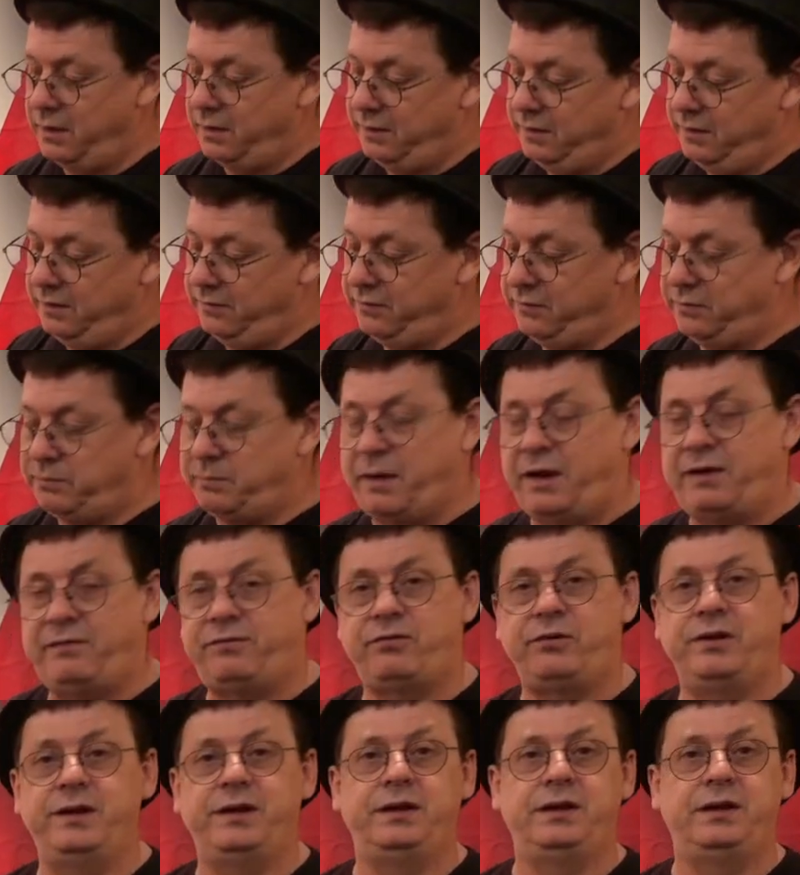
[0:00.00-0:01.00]
This is my
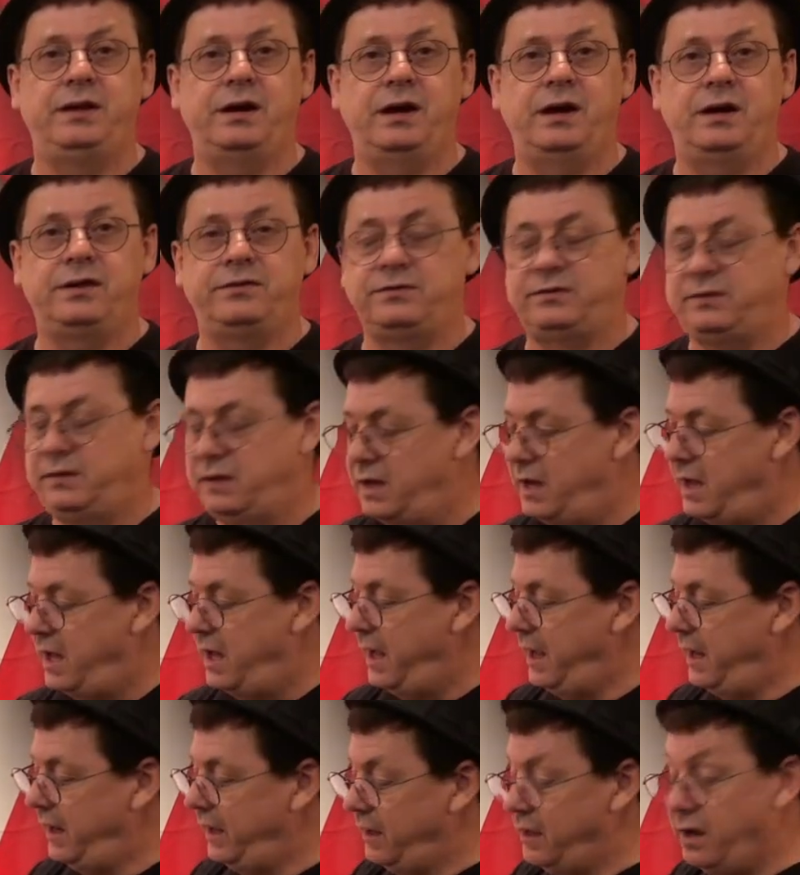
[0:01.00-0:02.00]
friend Gus.
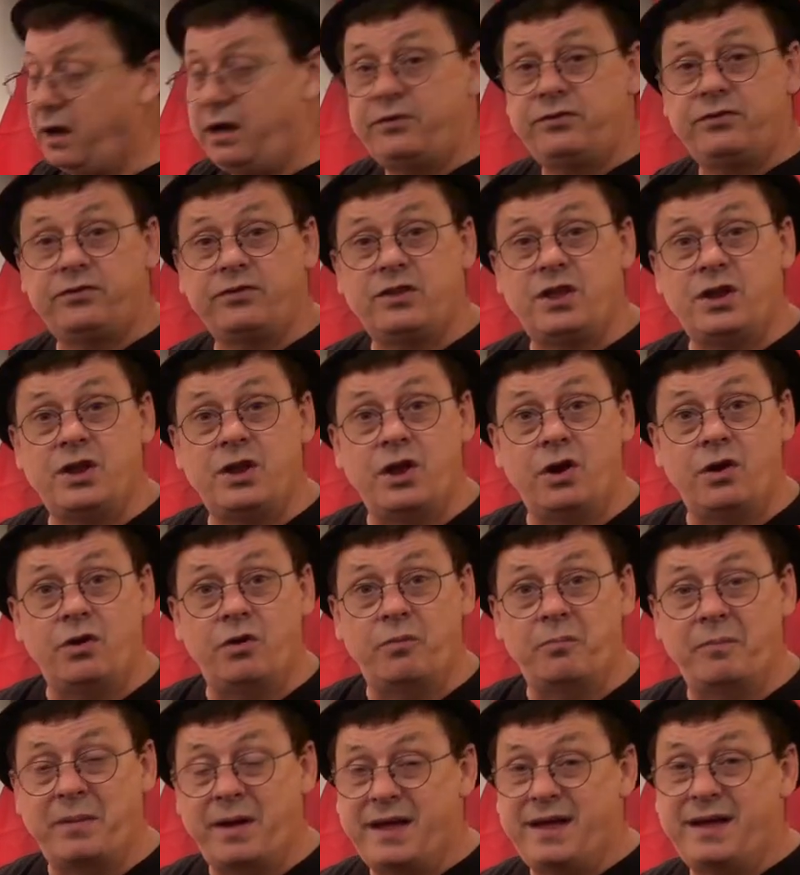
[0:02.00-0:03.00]
And Gus the
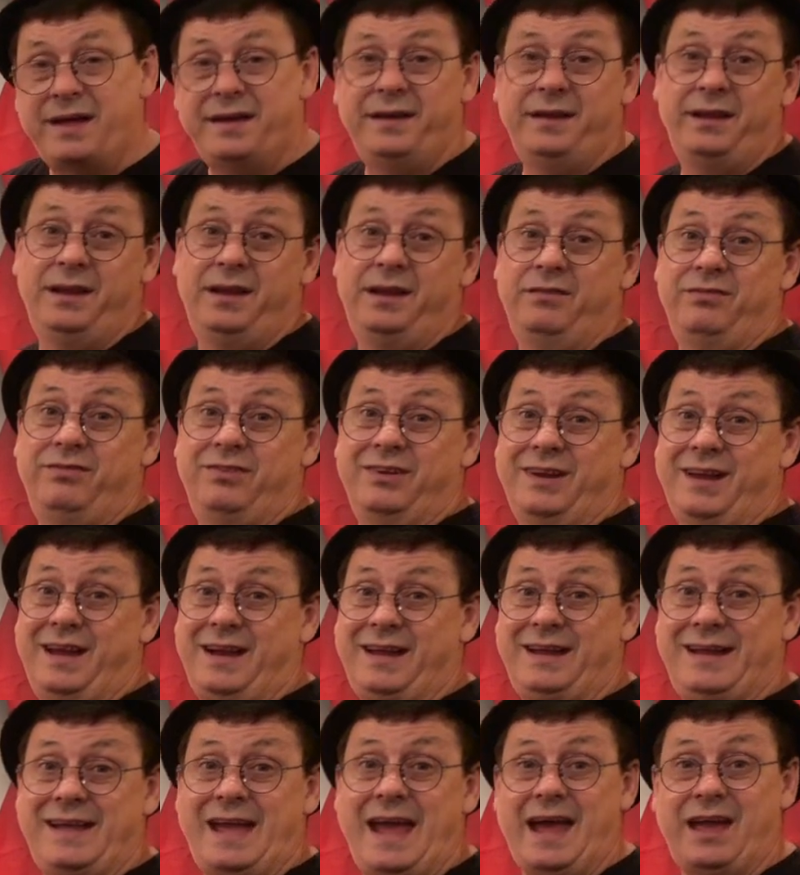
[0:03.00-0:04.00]
gnome lives in
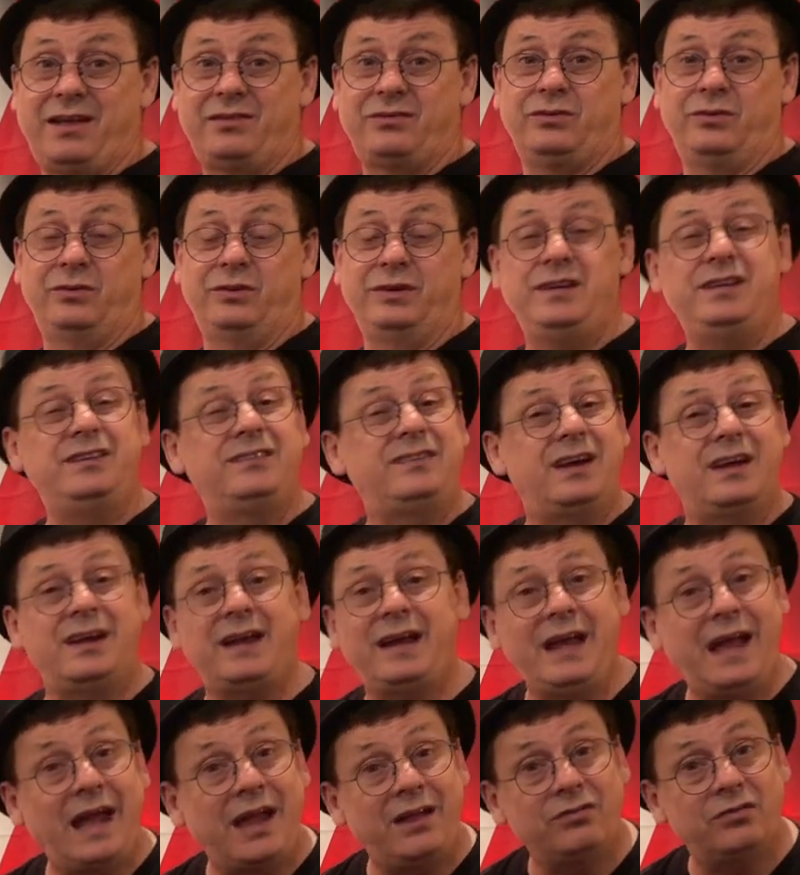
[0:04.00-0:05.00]
a castle. He's got
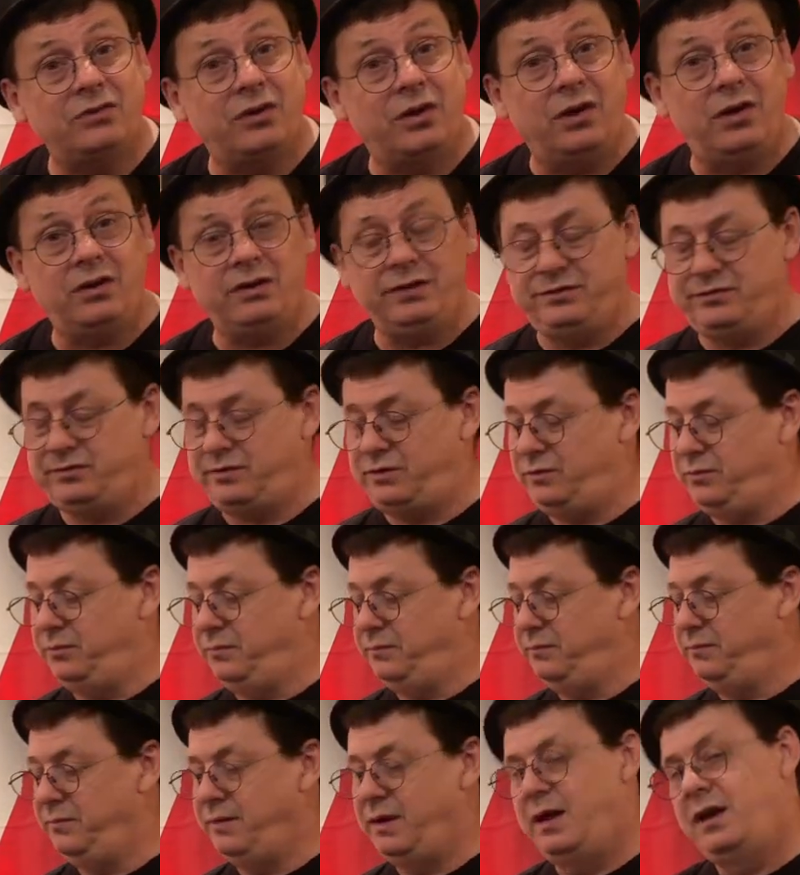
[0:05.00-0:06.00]
a castle all his
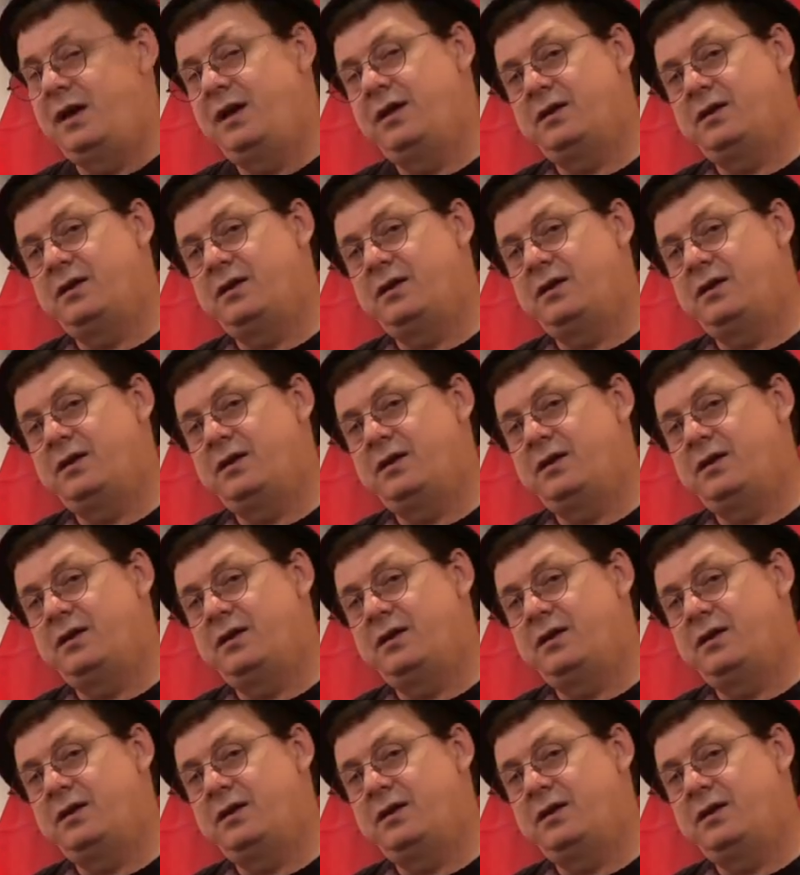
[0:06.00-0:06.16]
own.